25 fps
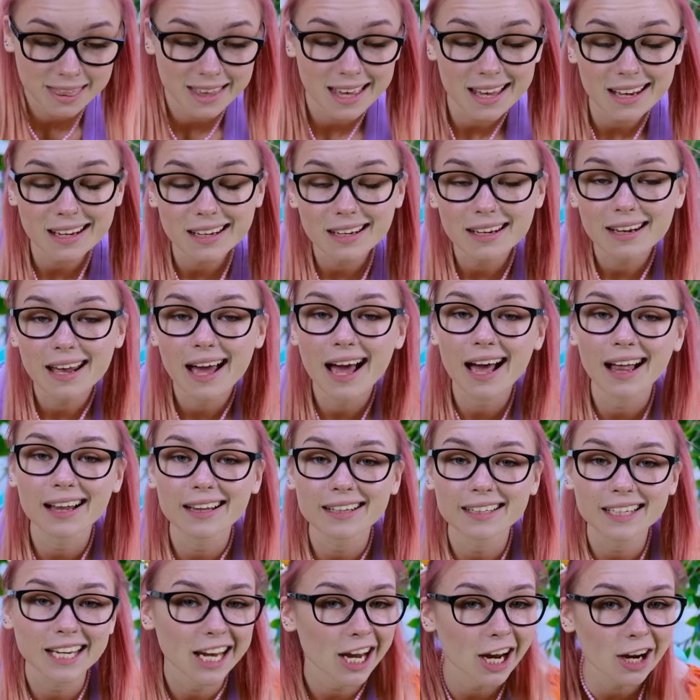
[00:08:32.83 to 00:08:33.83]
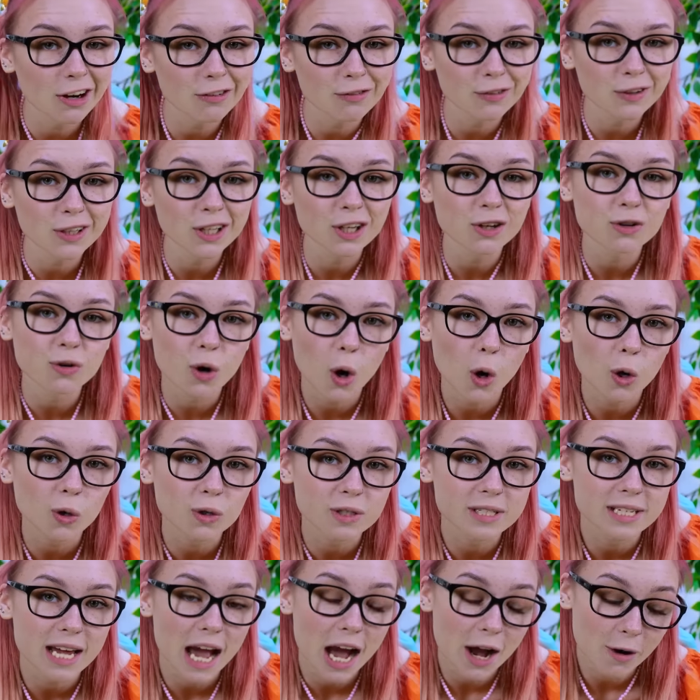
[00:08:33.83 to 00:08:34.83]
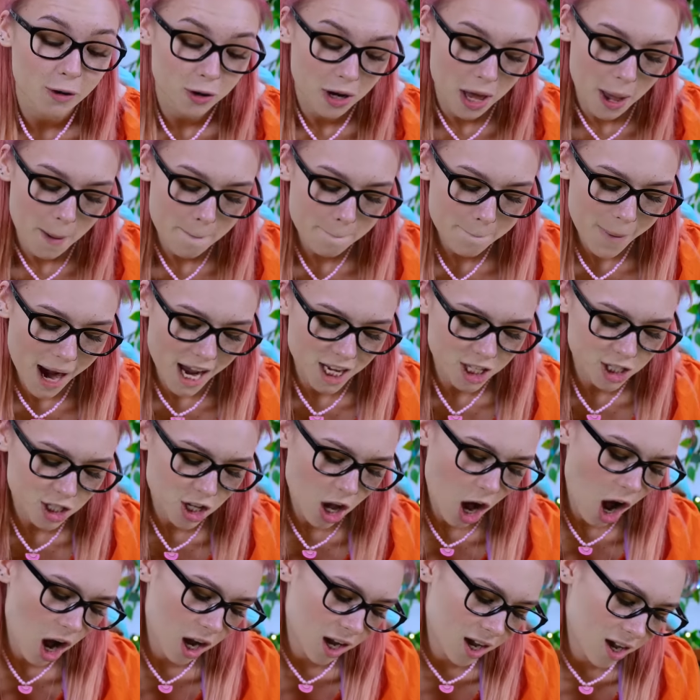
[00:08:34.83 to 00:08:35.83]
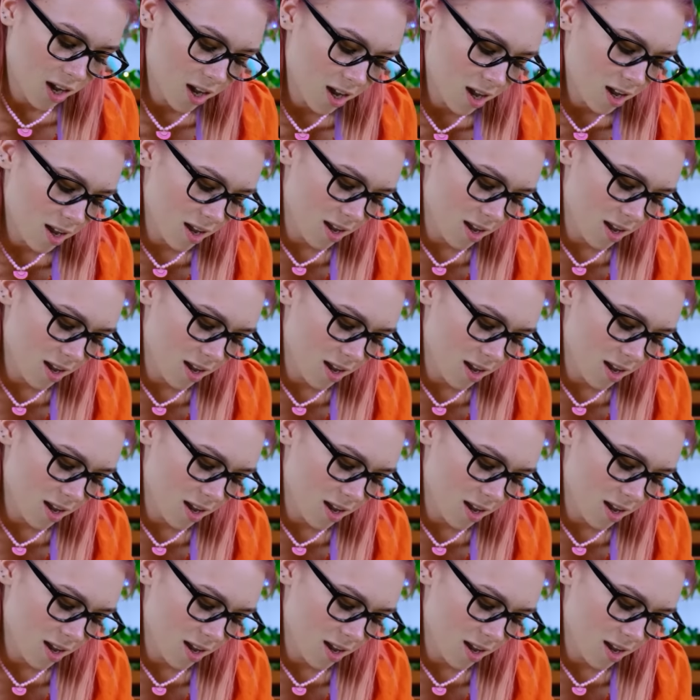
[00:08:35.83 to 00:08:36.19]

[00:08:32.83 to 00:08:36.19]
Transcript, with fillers: Then I'll carefully roll down my sock.